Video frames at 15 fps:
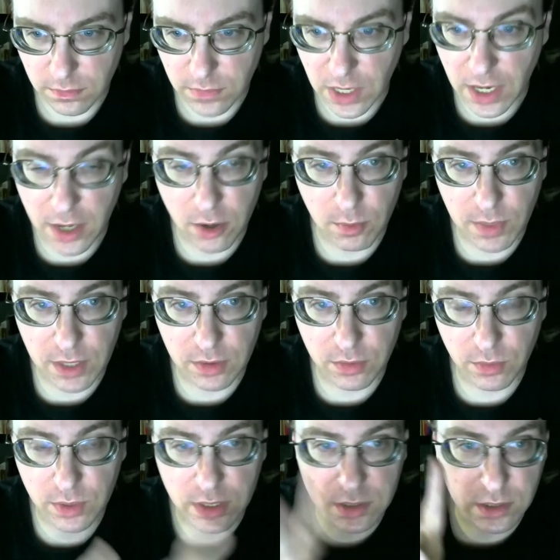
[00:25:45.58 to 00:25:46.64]
Iron Man
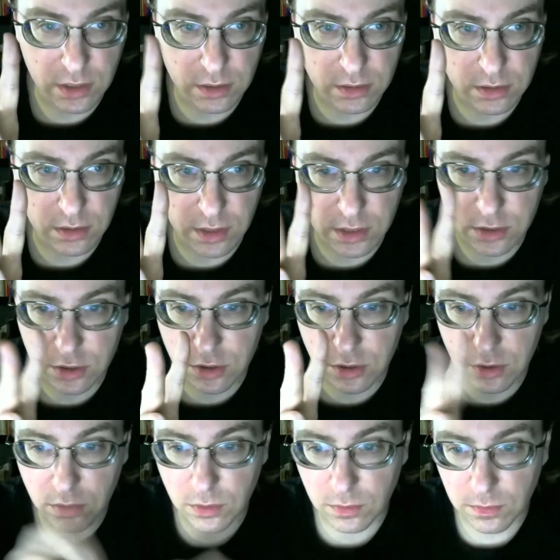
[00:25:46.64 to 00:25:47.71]
3 is in, so that's
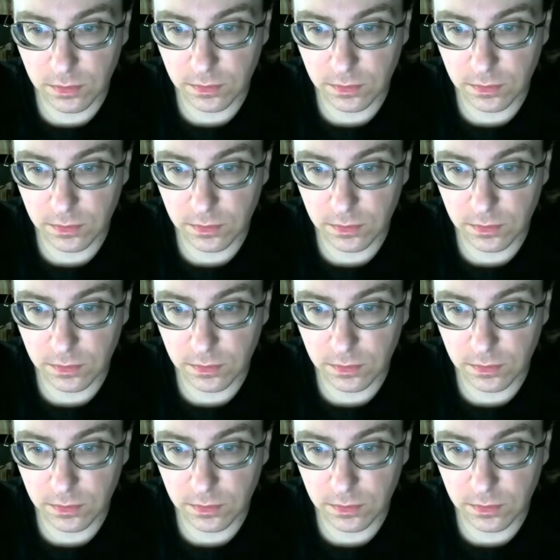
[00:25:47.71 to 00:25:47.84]
2.